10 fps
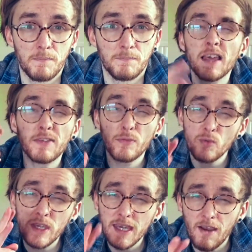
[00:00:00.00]
I'm playing
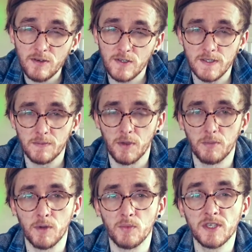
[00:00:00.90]
3 characters at the
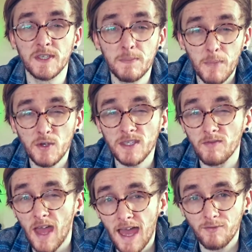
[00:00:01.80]
moment, which is the most
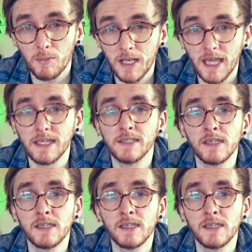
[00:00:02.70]
I've ever played.